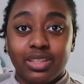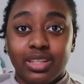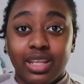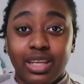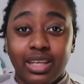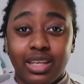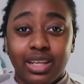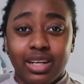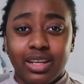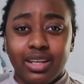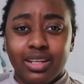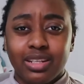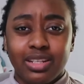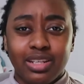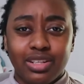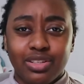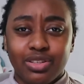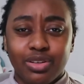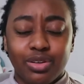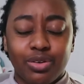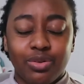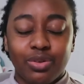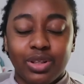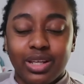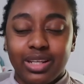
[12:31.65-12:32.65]
like getting a
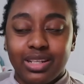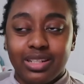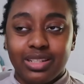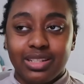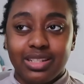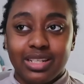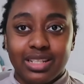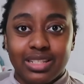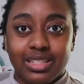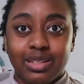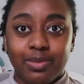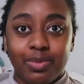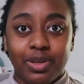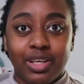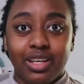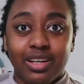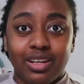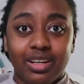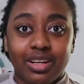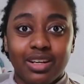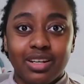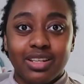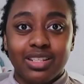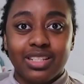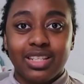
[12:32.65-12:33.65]
teacher who like
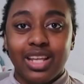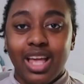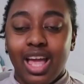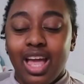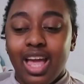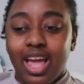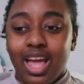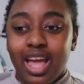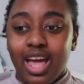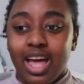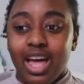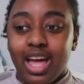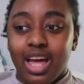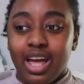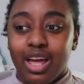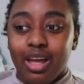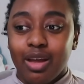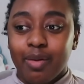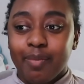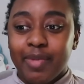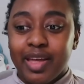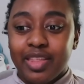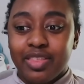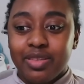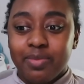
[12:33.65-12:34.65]
disappears
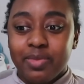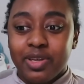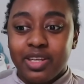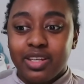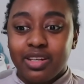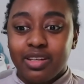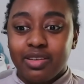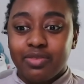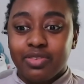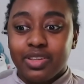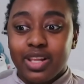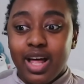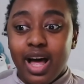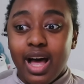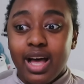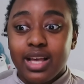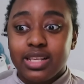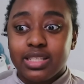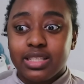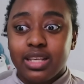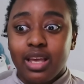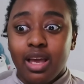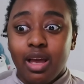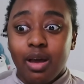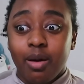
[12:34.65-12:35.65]
um, at the beginning of
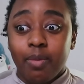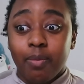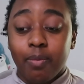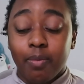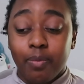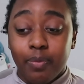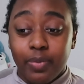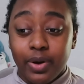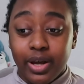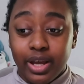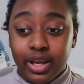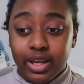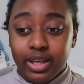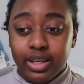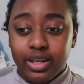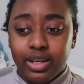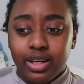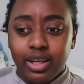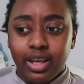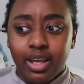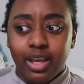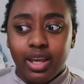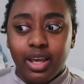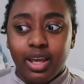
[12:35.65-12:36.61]
class, but